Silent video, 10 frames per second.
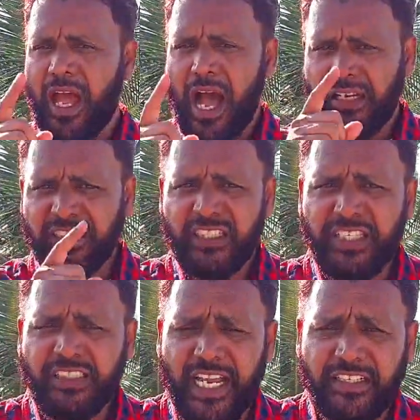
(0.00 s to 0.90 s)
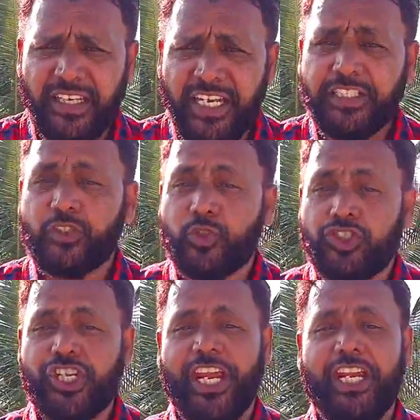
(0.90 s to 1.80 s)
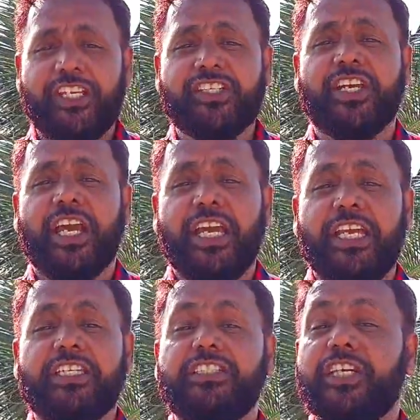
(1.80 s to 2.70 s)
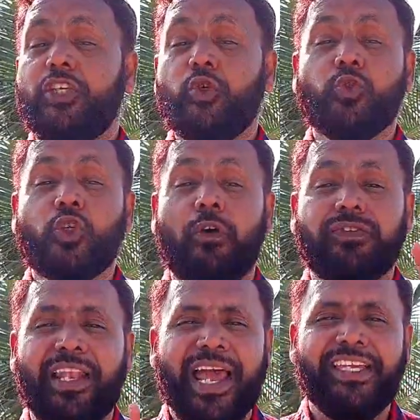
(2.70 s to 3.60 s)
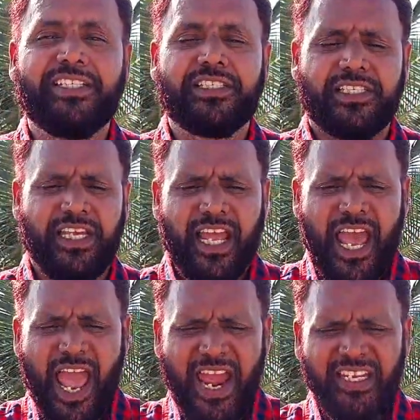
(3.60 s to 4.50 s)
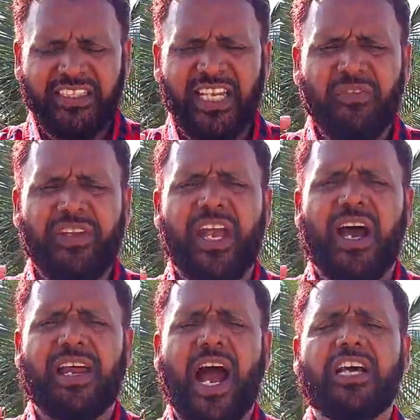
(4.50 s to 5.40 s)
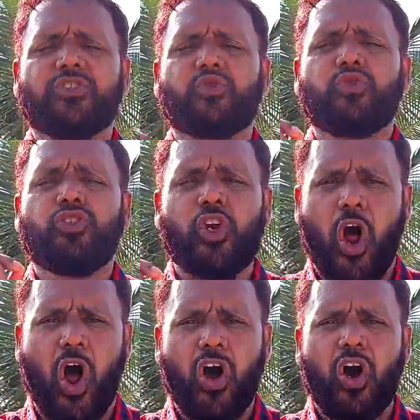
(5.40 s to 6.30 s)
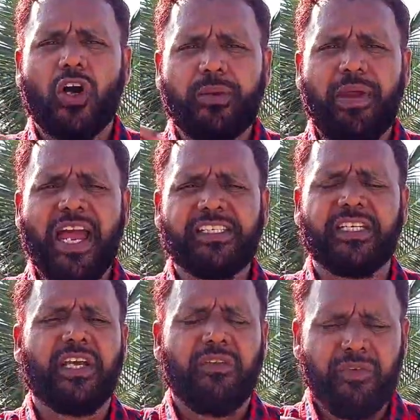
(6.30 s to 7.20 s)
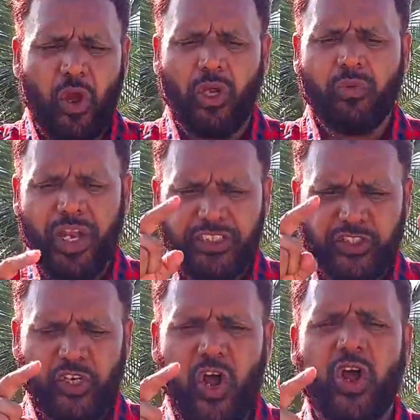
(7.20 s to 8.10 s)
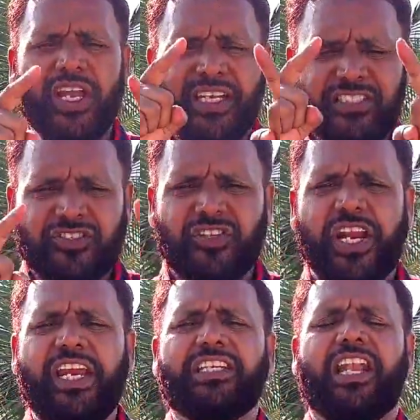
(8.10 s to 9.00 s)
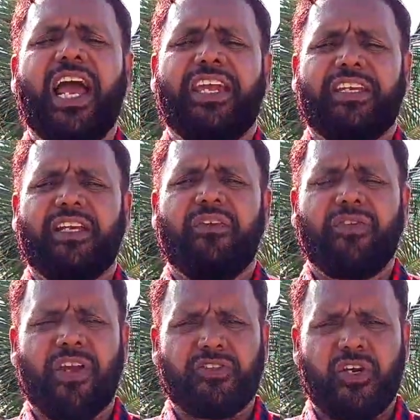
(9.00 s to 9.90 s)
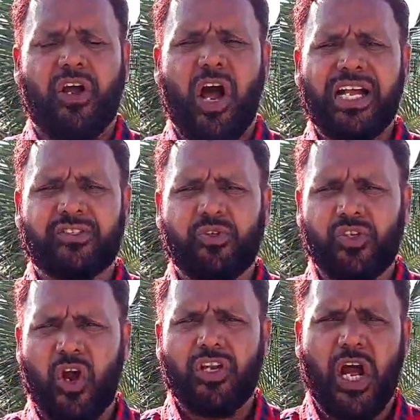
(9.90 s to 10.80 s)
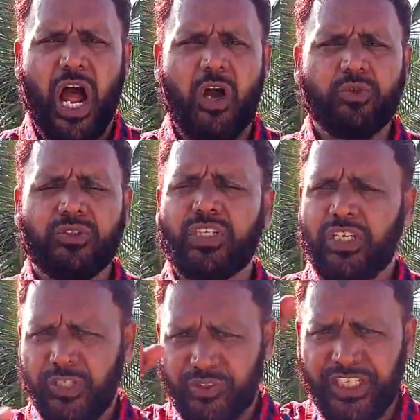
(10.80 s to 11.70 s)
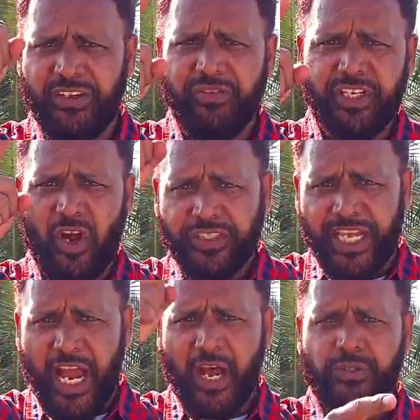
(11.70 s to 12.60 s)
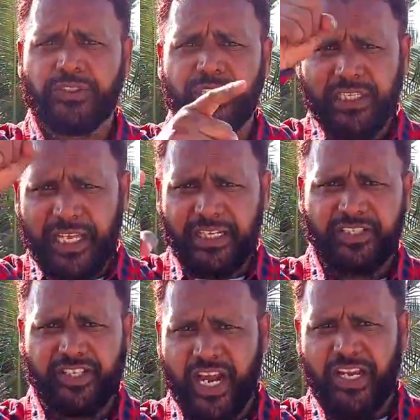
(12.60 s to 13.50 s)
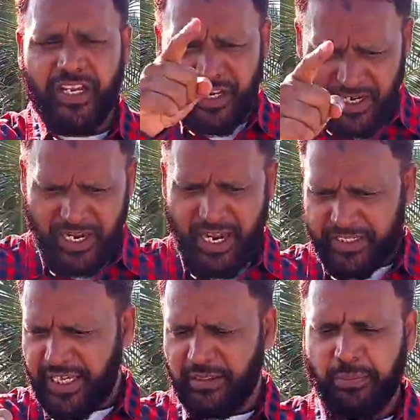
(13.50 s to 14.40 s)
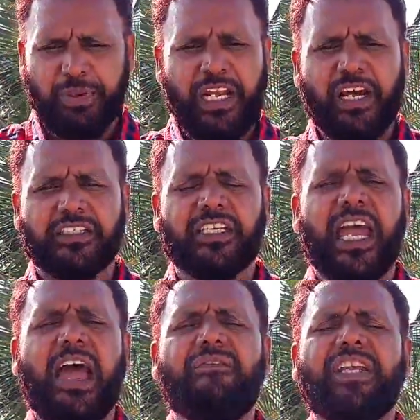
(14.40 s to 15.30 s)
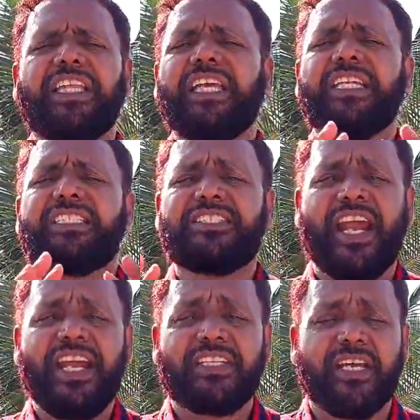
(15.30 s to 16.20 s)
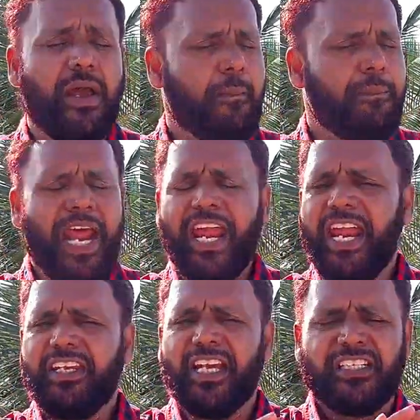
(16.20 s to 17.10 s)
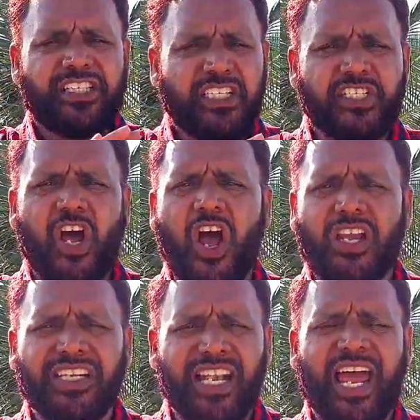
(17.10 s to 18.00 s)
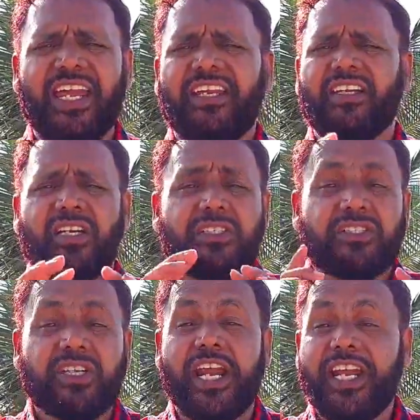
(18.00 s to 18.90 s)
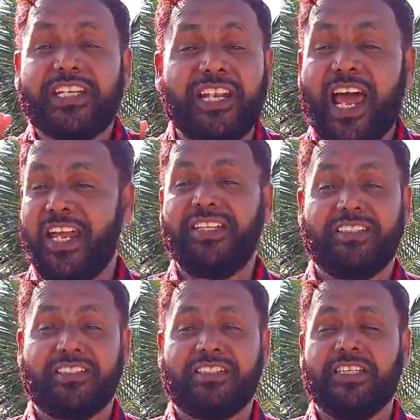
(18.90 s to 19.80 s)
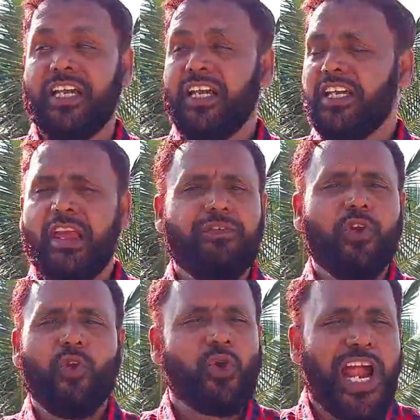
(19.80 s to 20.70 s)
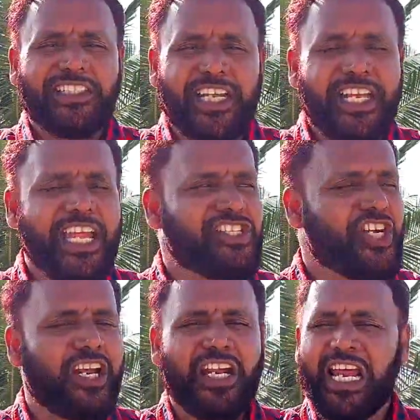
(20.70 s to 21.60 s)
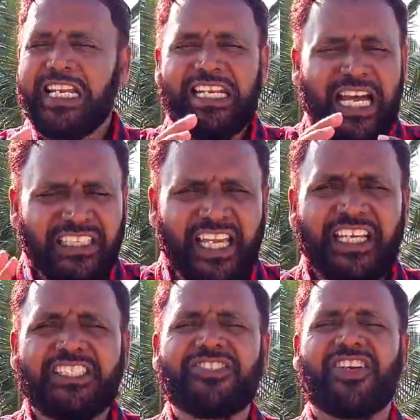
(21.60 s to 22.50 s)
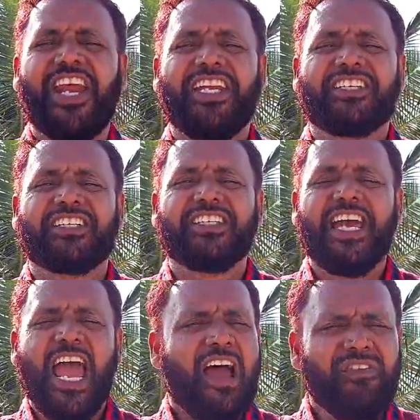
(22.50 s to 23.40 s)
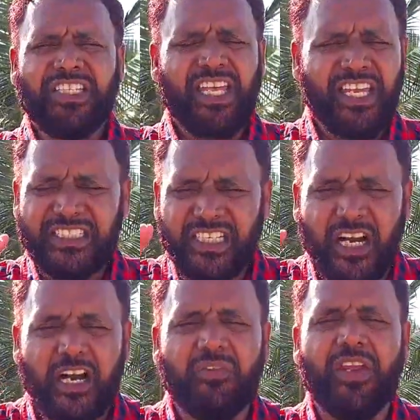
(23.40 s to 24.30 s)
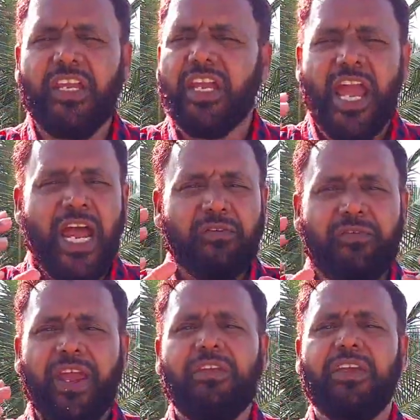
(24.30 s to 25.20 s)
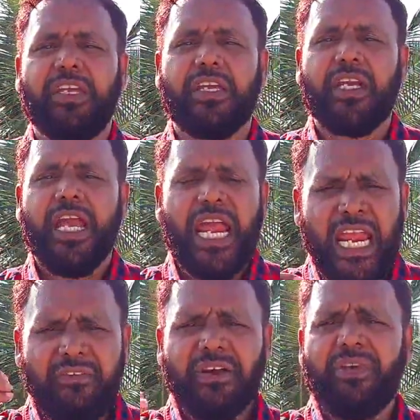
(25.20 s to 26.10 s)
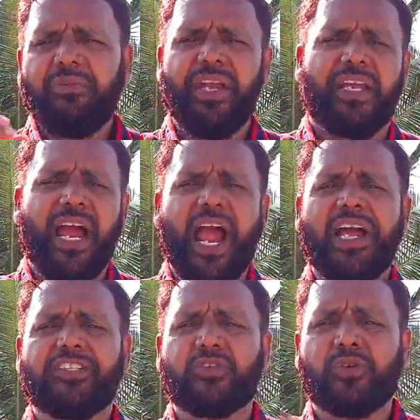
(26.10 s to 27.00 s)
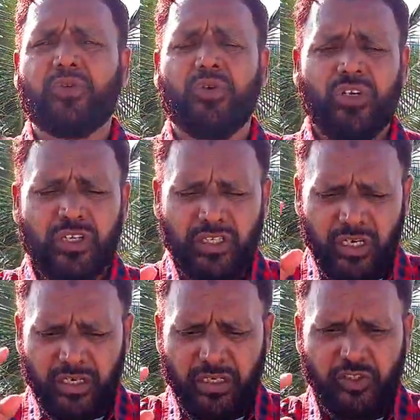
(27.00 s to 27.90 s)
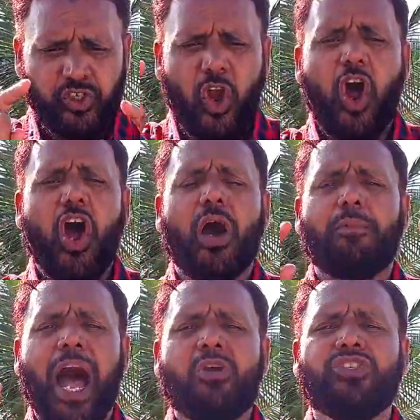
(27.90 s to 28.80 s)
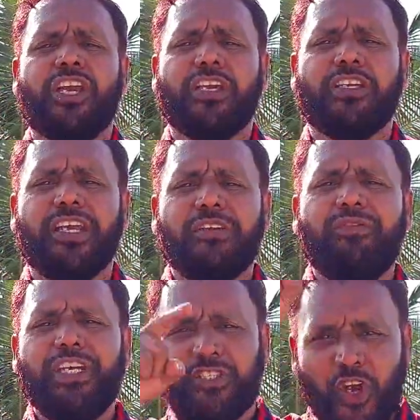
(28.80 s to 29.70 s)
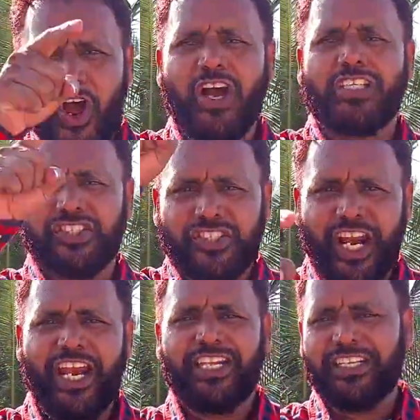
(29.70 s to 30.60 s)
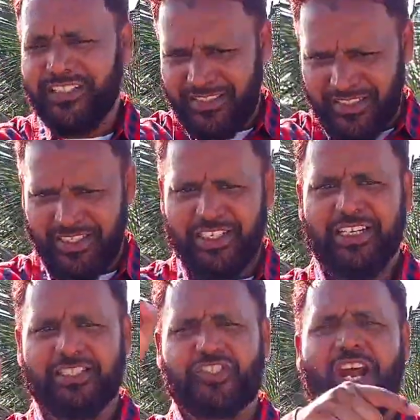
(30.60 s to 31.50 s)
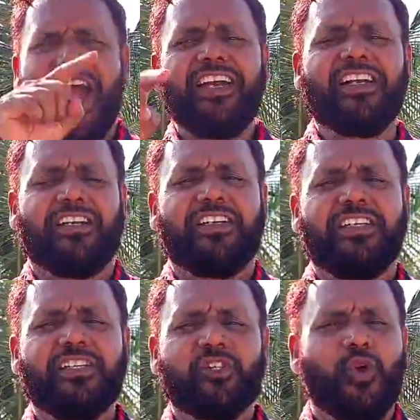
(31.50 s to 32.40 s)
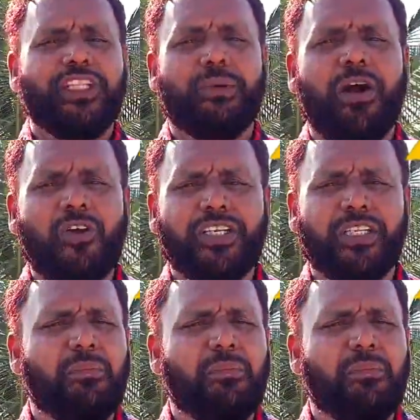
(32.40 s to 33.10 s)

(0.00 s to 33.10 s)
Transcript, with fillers: Another thing that needs to change is the use of lines. Anything we are asked to draw or imagine, we always draw in a straight line. If you are asked to draw on a house, you see we draw the house like a triangle and then the pillars, everything is straight. Brain does not like straight lines. If you look at the nature, nothing is straight. Everything is curvy and wavy. Even when we are asked to draw a mountain, we draw a straight triangle showing the mountain.